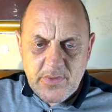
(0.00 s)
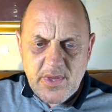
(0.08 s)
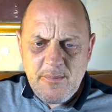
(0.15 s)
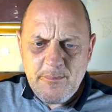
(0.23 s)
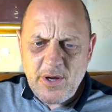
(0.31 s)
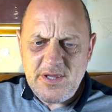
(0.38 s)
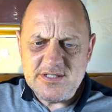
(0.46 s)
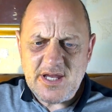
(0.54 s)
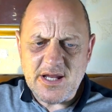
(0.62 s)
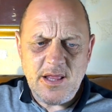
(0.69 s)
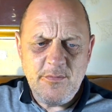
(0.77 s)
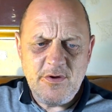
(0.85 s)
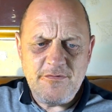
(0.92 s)
But there's a
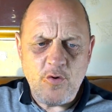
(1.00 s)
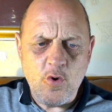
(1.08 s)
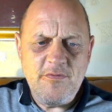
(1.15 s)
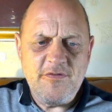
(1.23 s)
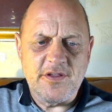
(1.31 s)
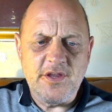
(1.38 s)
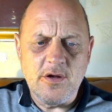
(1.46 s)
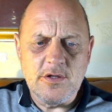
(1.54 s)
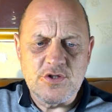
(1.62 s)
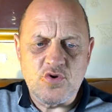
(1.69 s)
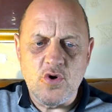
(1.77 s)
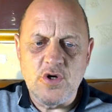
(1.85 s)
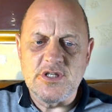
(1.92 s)
glimmer of hope for Douglas
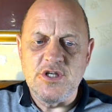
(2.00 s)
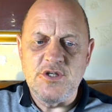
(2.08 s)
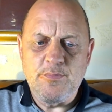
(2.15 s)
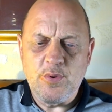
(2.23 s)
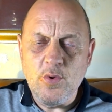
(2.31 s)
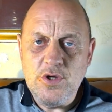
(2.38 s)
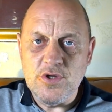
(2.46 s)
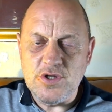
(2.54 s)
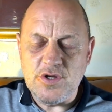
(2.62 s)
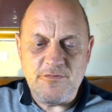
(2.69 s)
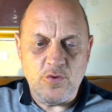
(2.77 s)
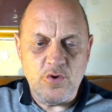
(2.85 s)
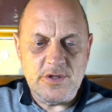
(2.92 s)
Ross and his pro-union
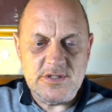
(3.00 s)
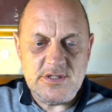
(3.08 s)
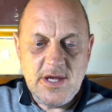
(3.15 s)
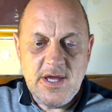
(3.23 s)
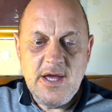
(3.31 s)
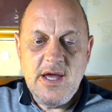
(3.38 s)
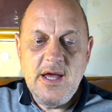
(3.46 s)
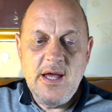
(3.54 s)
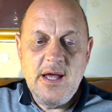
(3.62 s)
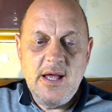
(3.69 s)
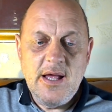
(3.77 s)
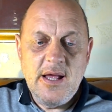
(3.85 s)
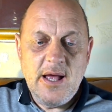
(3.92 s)
voters
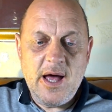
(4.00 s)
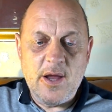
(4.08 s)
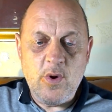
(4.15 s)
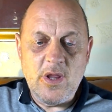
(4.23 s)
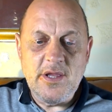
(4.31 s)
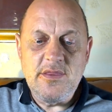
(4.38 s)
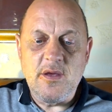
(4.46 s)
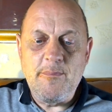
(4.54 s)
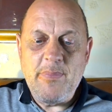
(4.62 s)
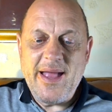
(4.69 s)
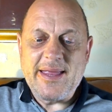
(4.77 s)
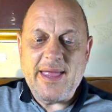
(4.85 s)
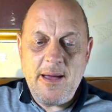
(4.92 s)
are willing to
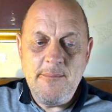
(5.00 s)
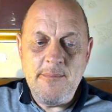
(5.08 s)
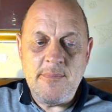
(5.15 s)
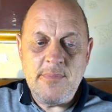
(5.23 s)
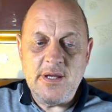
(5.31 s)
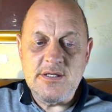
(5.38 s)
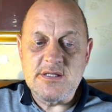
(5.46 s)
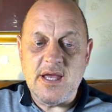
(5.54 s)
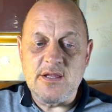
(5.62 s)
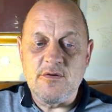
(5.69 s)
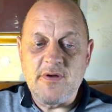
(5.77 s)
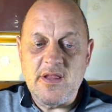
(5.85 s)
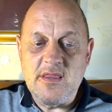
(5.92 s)
back him instead
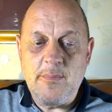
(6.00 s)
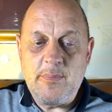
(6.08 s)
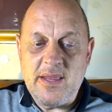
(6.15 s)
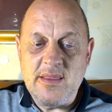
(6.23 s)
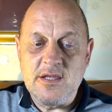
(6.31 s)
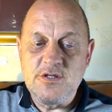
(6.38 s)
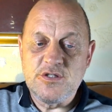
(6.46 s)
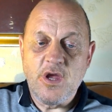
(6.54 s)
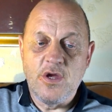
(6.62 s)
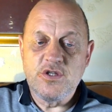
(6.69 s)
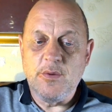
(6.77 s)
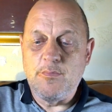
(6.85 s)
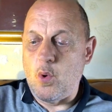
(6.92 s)
of independents
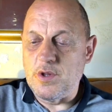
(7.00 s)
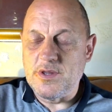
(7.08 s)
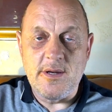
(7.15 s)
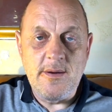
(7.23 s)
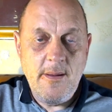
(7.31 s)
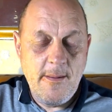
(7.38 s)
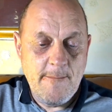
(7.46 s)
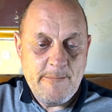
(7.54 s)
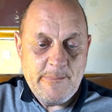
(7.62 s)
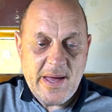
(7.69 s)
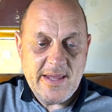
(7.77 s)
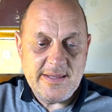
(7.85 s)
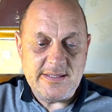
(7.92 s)
supporting
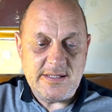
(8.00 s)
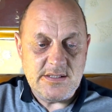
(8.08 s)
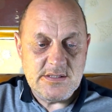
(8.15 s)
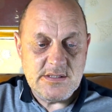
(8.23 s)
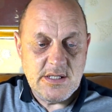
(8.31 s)
parties.